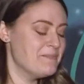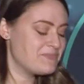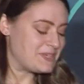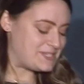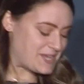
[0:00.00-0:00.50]

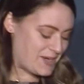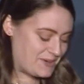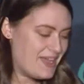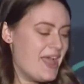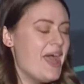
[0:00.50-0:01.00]

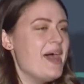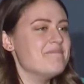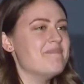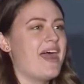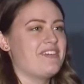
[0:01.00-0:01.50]
So,
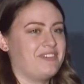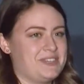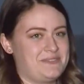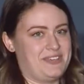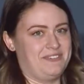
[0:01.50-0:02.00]
my
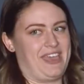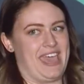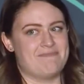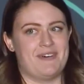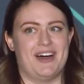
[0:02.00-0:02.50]
first week of
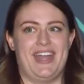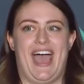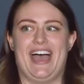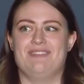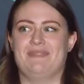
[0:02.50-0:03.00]
camp on
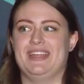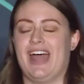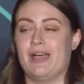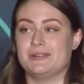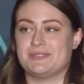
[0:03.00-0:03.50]
admin,
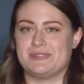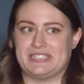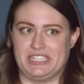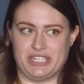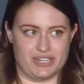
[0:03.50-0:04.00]
I was
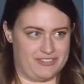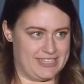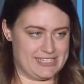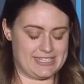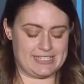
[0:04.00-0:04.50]
really
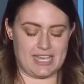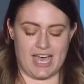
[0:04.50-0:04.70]
nervous.